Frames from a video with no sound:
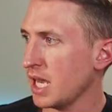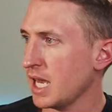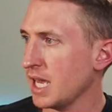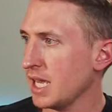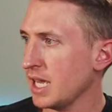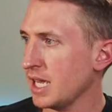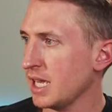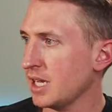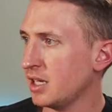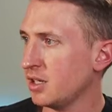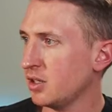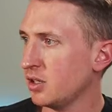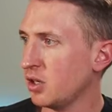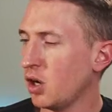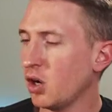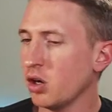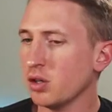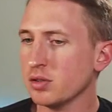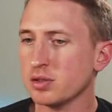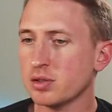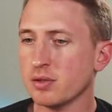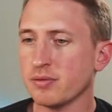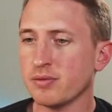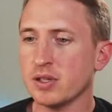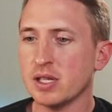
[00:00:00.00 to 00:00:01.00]
And
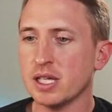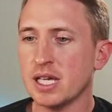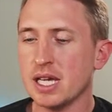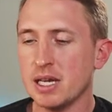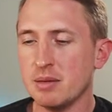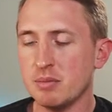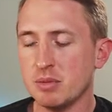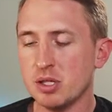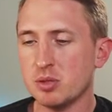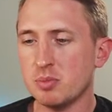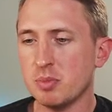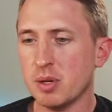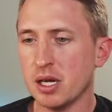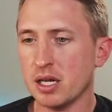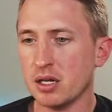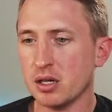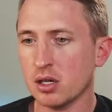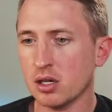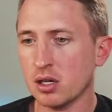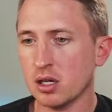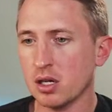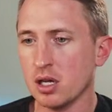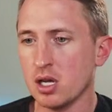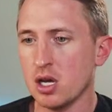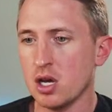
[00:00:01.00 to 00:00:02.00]
also for the image
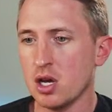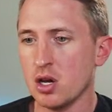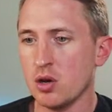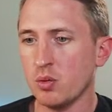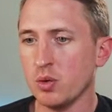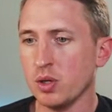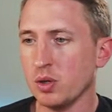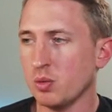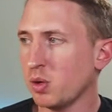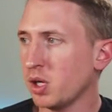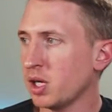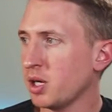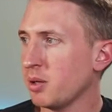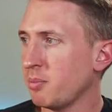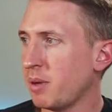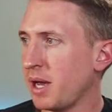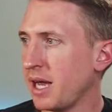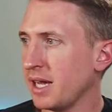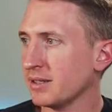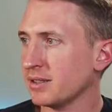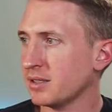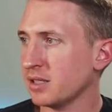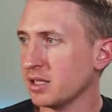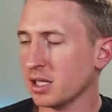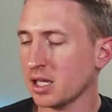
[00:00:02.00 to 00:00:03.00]
banner, we want to
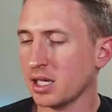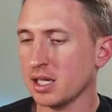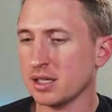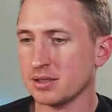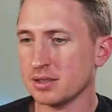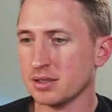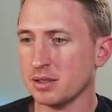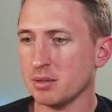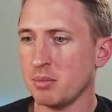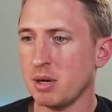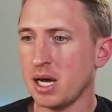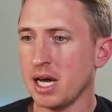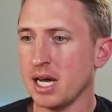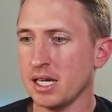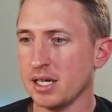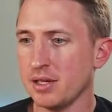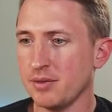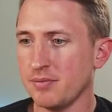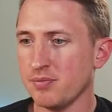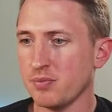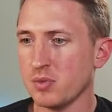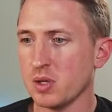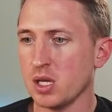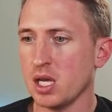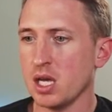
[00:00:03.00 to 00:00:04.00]
pass in a custom
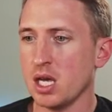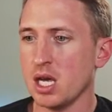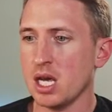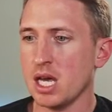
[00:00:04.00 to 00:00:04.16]
height.